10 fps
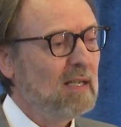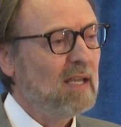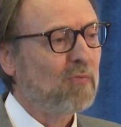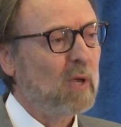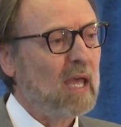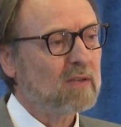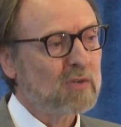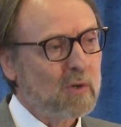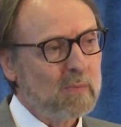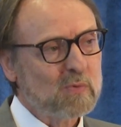if we had
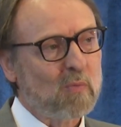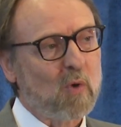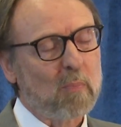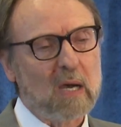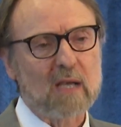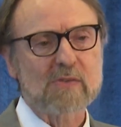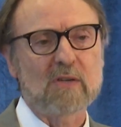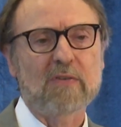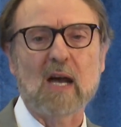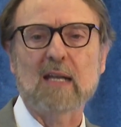terms with more
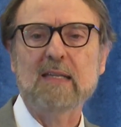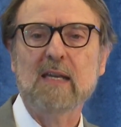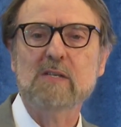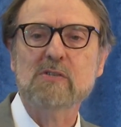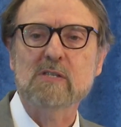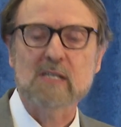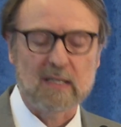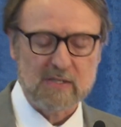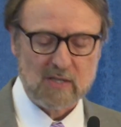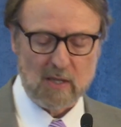positive connotations, at
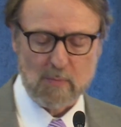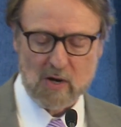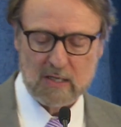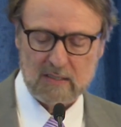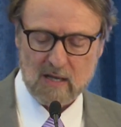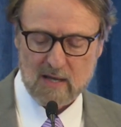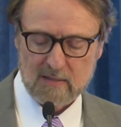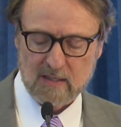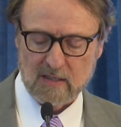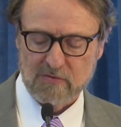least in the American
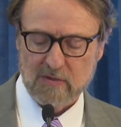context,